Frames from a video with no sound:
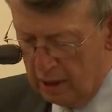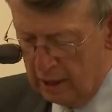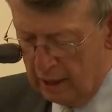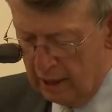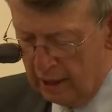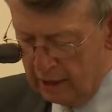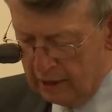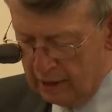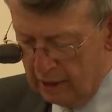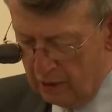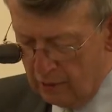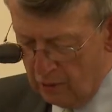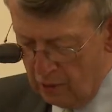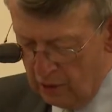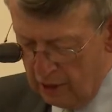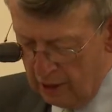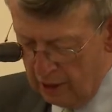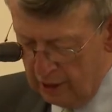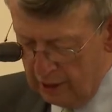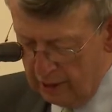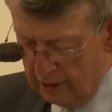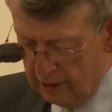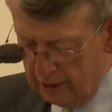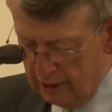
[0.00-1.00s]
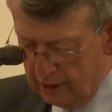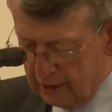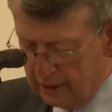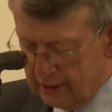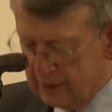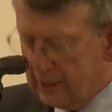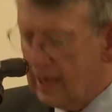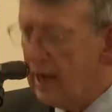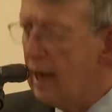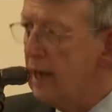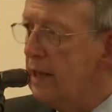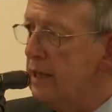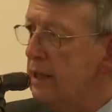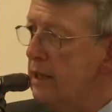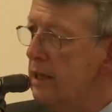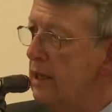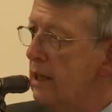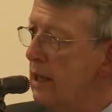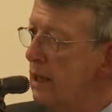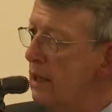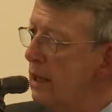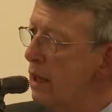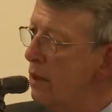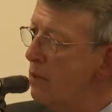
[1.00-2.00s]
I get really excited
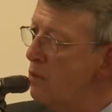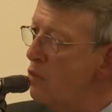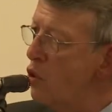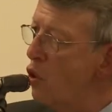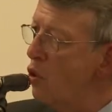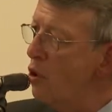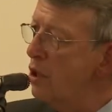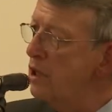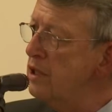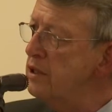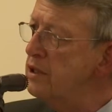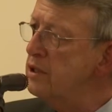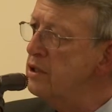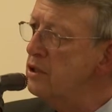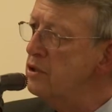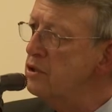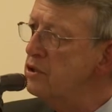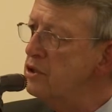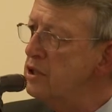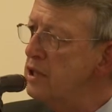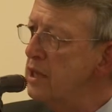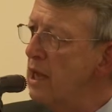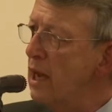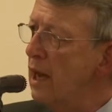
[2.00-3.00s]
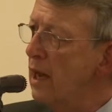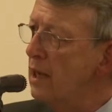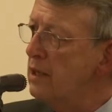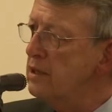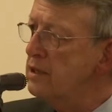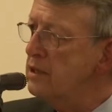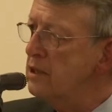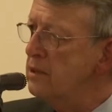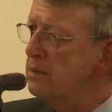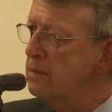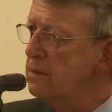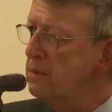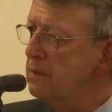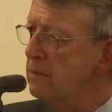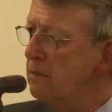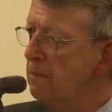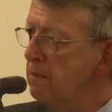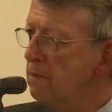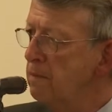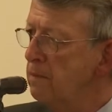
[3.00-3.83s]
and I get more enthusiasm